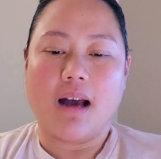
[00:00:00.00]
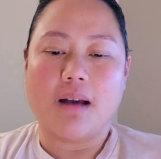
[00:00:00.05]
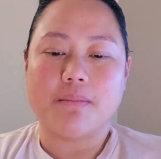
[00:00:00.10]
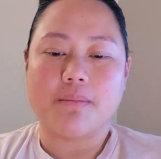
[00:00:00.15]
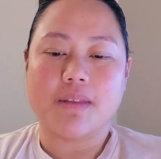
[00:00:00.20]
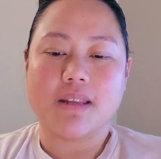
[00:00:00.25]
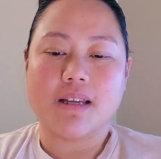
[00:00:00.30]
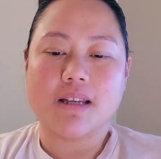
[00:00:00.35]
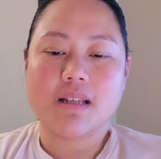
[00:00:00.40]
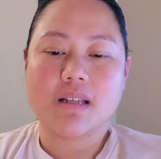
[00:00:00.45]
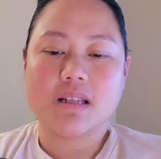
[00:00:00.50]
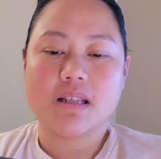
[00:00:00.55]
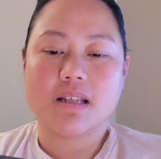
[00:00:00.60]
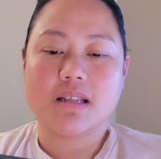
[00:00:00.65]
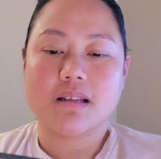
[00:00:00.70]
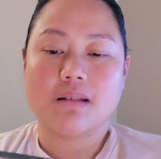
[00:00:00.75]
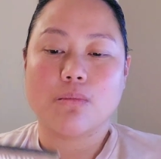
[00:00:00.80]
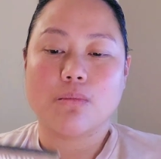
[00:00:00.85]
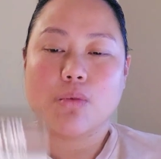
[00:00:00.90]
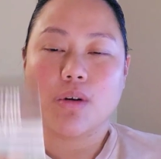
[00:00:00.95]

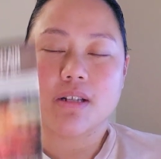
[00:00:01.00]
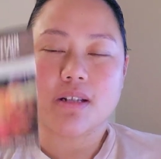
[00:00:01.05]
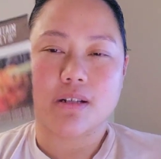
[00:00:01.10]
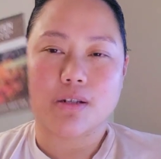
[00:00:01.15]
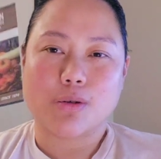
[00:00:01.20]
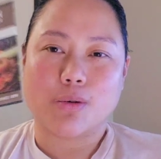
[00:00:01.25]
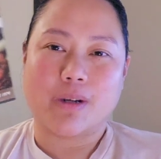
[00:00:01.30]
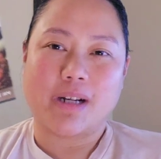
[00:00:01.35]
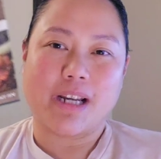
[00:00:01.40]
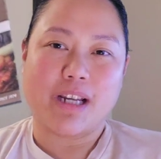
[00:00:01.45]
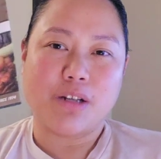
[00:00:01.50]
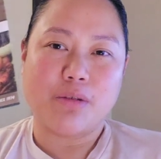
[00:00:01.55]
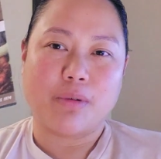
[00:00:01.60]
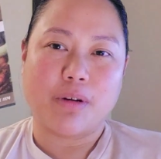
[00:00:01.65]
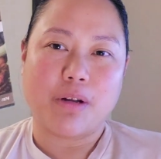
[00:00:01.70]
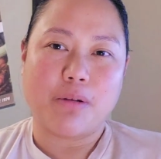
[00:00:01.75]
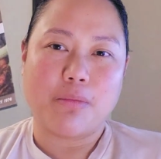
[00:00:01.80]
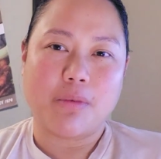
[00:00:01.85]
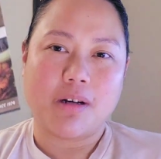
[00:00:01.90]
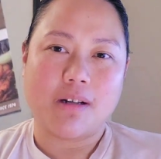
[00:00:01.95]
This was a
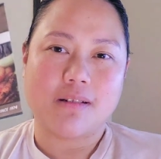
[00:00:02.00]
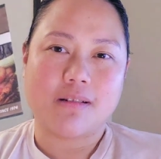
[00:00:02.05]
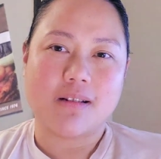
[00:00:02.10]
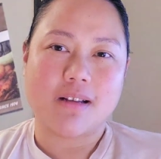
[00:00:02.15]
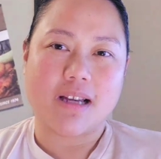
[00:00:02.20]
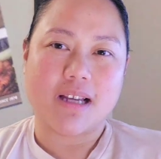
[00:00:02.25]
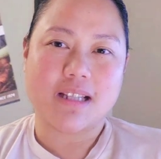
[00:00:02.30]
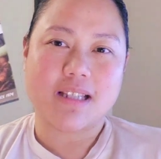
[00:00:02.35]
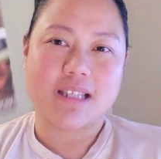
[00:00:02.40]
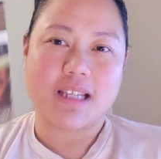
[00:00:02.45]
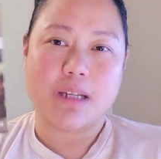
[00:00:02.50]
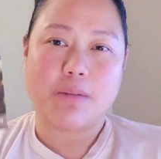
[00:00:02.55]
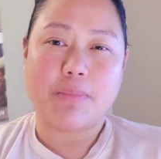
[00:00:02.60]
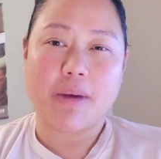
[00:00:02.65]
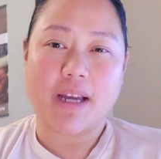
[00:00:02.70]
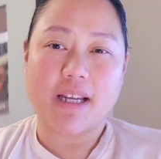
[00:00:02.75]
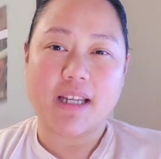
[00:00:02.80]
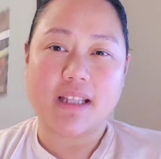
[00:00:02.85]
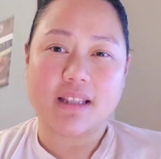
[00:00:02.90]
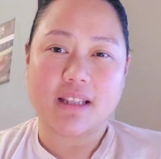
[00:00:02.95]
2021 seed
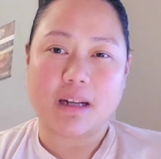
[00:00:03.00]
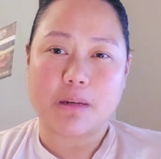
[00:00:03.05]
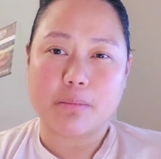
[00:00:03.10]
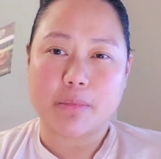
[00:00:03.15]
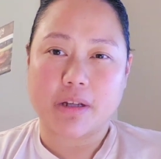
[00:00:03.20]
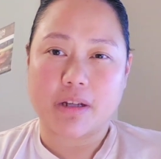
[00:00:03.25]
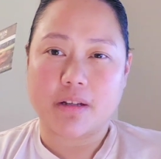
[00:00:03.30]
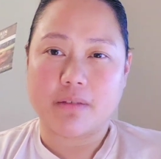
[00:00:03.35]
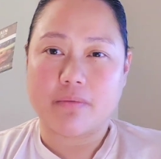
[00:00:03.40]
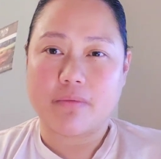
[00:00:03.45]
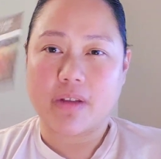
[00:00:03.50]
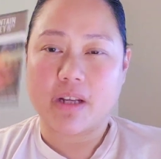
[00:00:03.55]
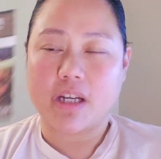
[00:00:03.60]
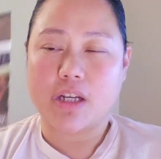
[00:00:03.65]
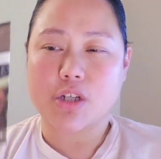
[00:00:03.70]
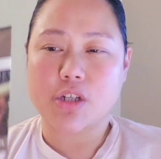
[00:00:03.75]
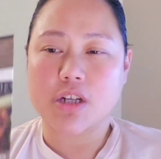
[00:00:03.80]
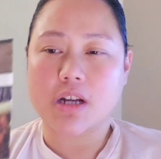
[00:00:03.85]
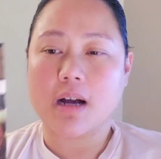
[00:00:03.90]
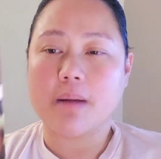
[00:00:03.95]
packet that I'm going to
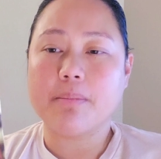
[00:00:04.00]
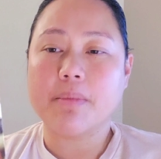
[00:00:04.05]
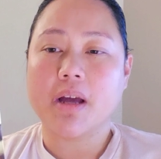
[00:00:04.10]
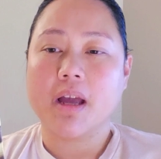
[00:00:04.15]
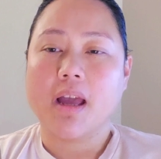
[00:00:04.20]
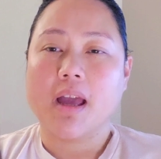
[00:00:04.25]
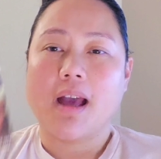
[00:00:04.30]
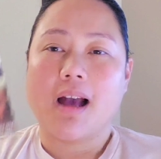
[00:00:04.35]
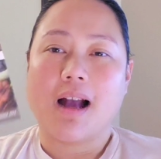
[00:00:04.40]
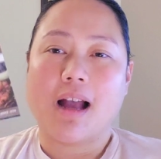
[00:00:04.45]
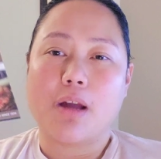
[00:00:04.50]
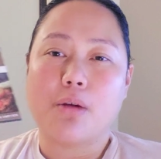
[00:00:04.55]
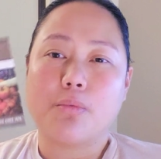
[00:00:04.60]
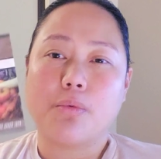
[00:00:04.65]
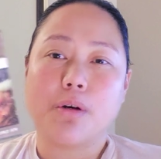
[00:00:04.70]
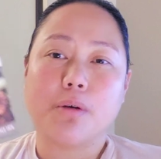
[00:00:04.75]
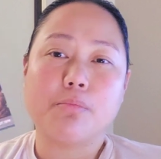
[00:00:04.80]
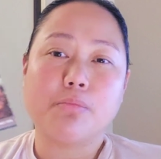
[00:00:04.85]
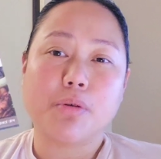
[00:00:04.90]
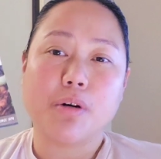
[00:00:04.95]
finish up. I
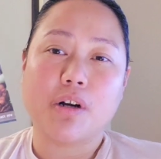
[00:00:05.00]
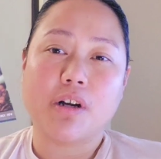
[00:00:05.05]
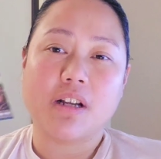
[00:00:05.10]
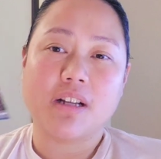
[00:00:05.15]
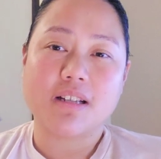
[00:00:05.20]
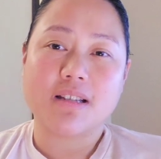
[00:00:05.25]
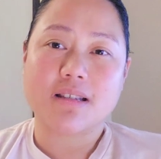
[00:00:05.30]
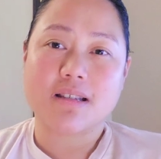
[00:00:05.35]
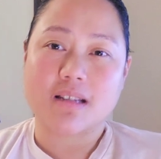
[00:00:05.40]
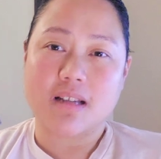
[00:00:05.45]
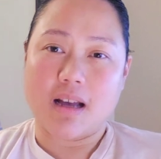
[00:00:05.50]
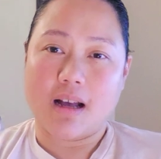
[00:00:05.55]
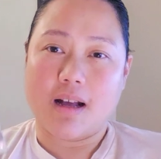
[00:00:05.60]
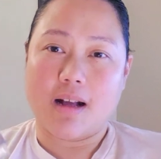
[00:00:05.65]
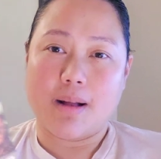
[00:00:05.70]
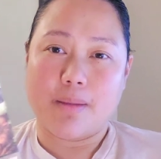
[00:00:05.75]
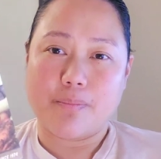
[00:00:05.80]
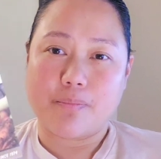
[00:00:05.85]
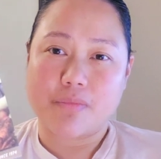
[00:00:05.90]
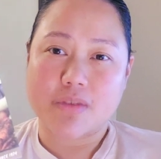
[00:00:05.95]
will put
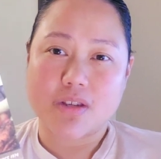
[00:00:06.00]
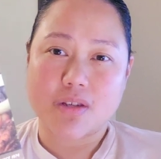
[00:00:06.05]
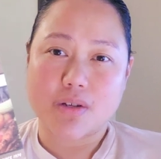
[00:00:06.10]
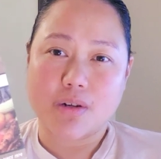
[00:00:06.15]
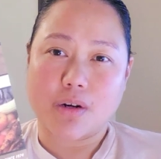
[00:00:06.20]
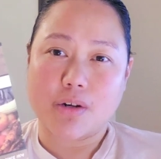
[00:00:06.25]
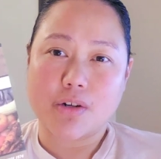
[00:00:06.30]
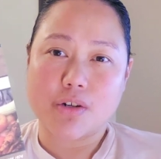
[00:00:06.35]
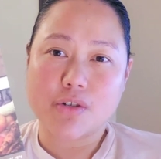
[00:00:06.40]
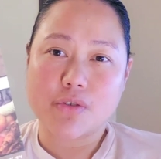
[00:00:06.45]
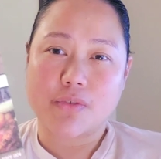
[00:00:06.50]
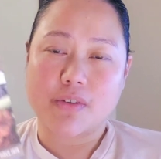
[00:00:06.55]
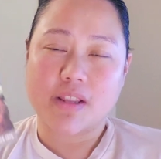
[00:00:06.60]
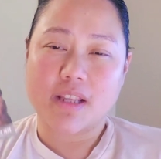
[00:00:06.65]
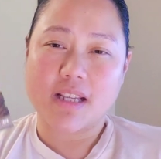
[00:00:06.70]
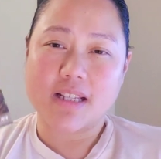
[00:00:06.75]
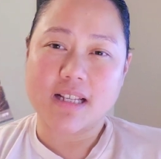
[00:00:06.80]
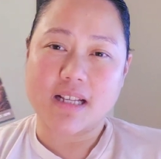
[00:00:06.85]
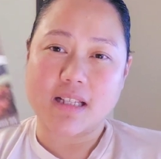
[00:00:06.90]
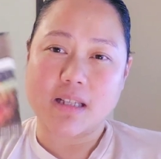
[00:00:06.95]
starters for
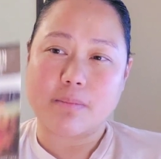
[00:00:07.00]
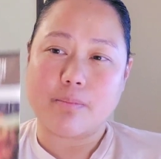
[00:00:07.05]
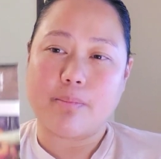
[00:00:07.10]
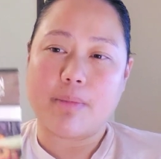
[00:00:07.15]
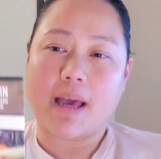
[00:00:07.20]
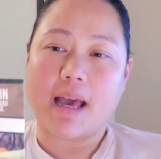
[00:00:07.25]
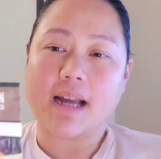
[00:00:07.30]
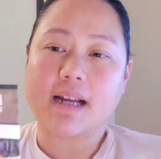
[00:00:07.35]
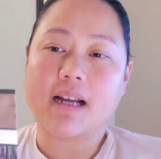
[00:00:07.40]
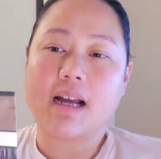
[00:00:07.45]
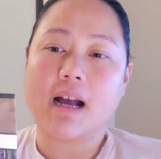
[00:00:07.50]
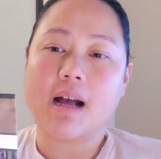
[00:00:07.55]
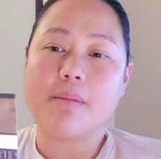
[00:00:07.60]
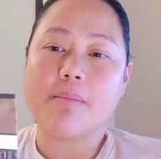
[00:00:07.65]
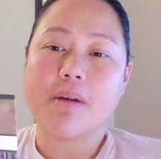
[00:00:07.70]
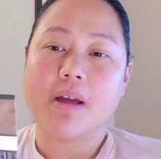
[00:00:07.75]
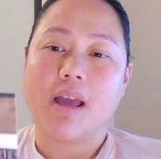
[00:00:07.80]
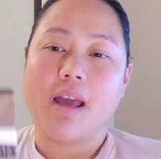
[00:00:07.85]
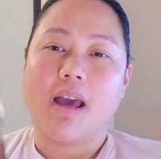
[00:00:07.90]
this as a backup.